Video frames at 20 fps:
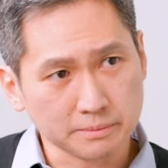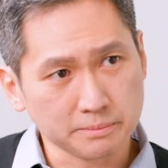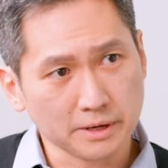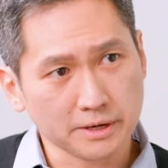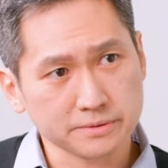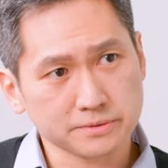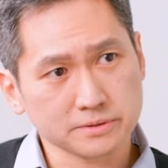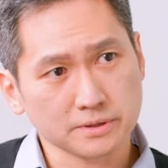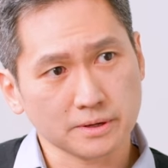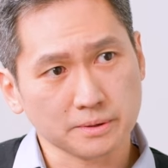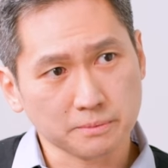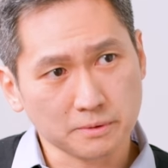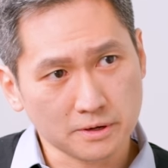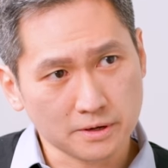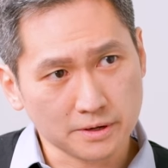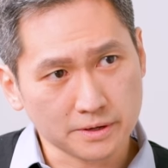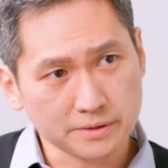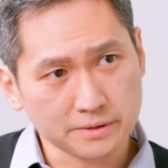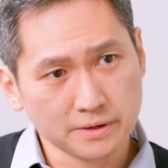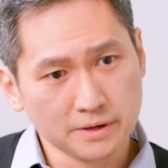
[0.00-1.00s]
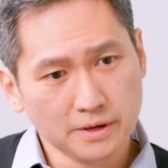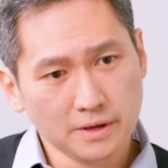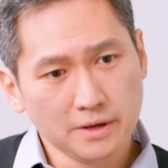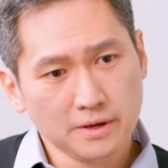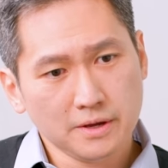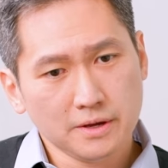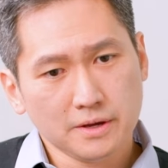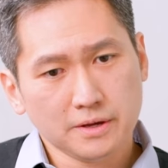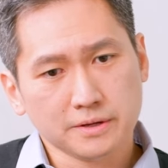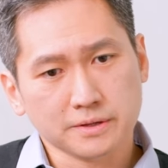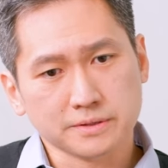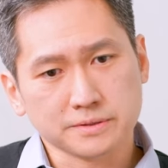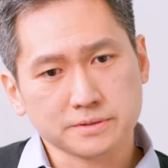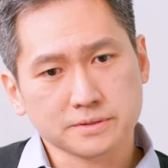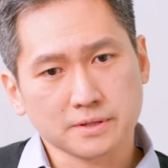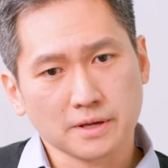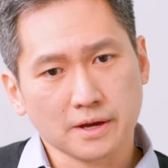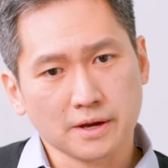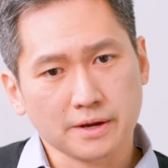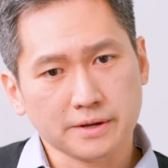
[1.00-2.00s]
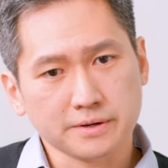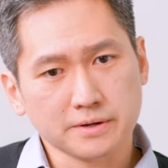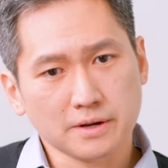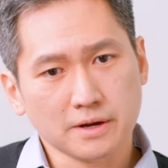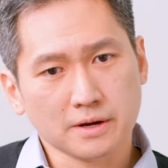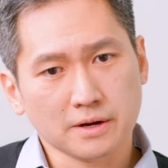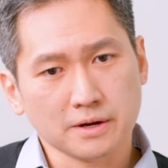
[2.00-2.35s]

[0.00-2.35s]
about Taiwan is that